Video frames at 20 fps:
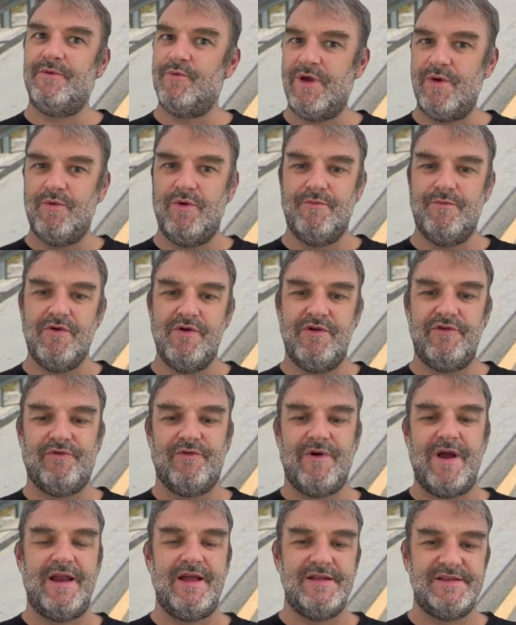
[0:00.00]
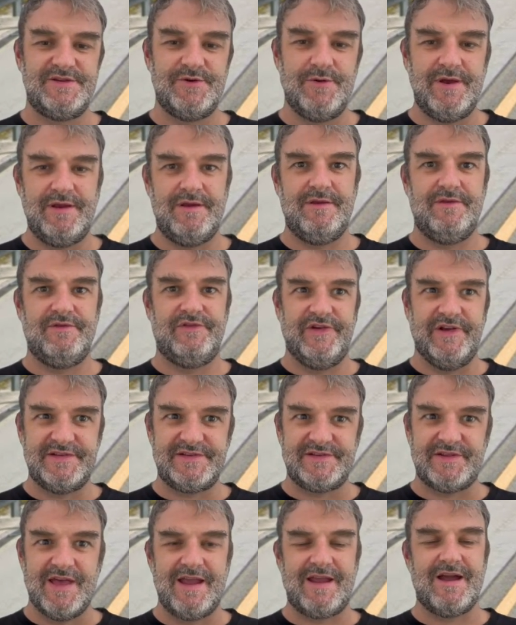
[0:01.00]
We will merge right into it,
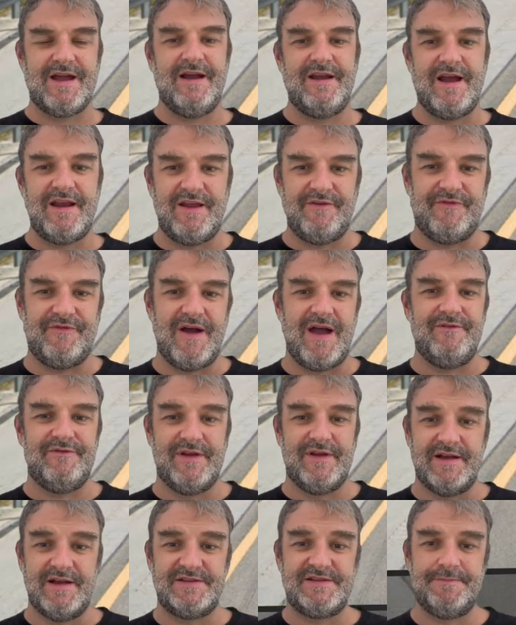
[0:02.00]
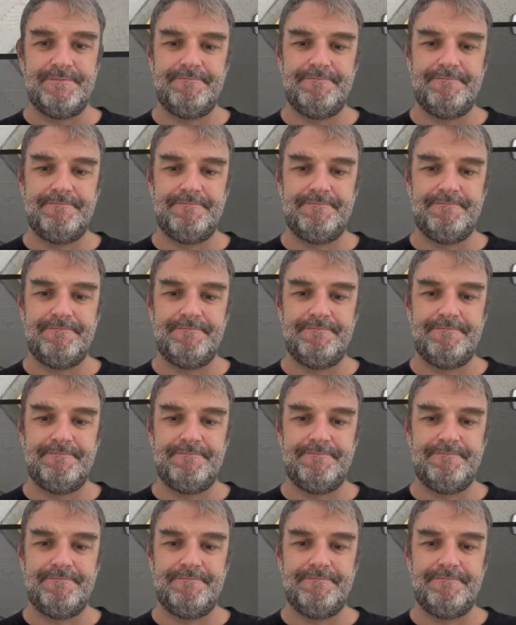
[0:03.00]
just like I-95 does.